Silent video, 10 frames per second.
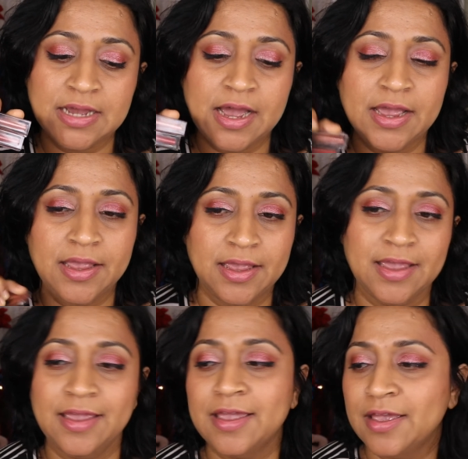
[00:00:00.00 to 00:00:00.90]

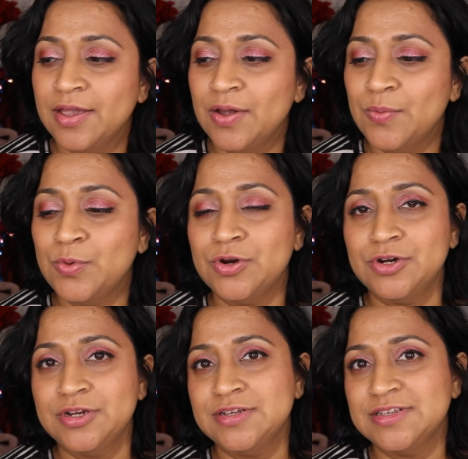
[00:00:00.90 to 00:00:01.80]
I
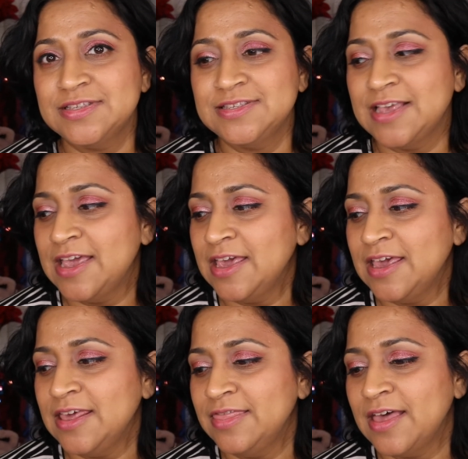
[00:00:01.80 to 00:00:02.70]
would
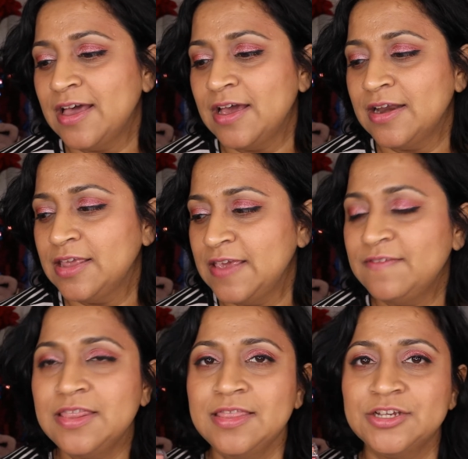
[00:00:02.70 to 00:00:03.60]
say that
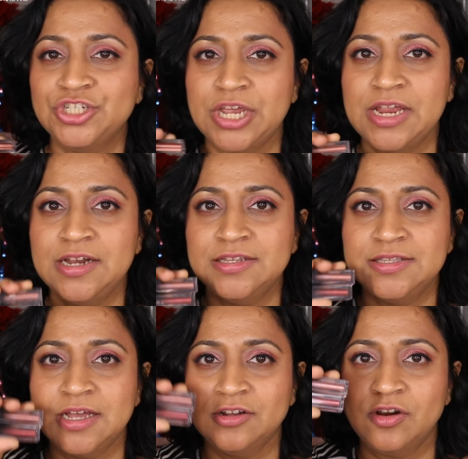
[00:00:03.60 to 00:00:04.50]
given the shades
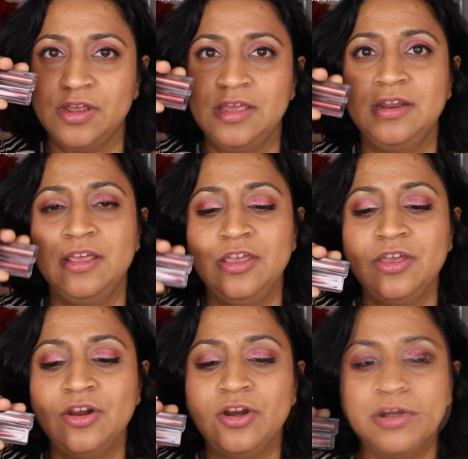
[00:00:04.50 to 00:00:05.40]
that are in
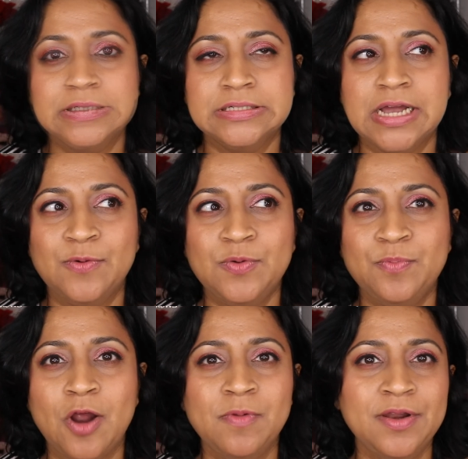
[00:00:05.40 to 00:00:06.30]
here, I would
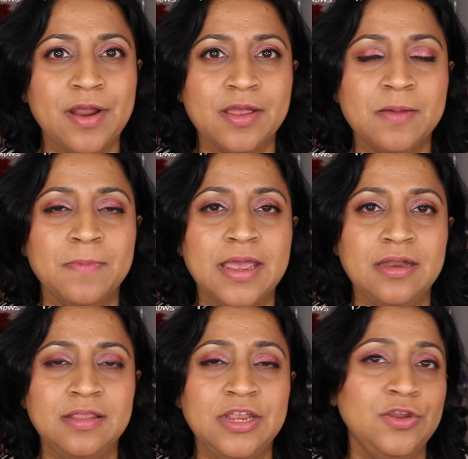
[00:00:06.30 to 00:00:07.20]
probably
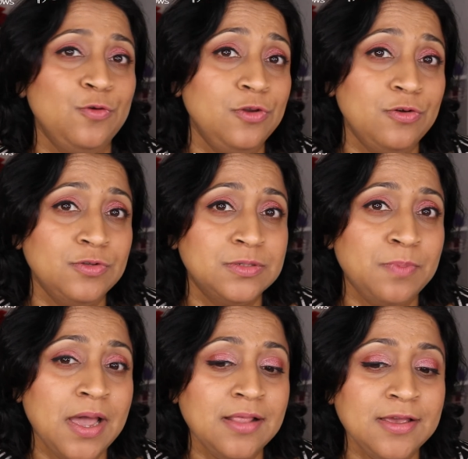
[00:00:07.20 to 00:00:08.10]
recommend the New Nudes
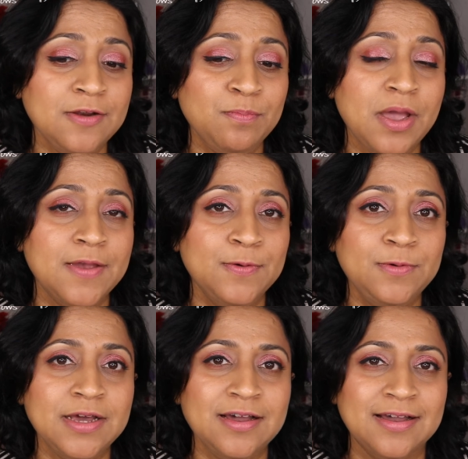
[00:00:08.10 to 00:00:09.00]
palette by
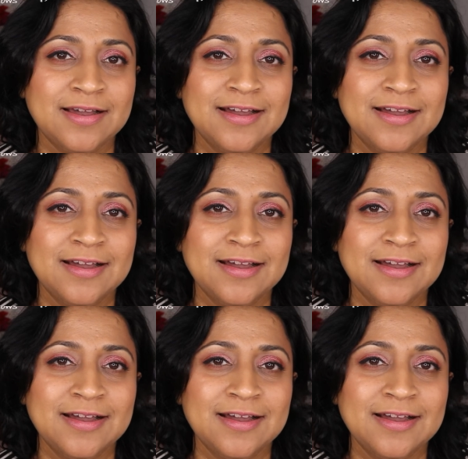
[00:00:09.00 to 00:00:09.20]
Huda.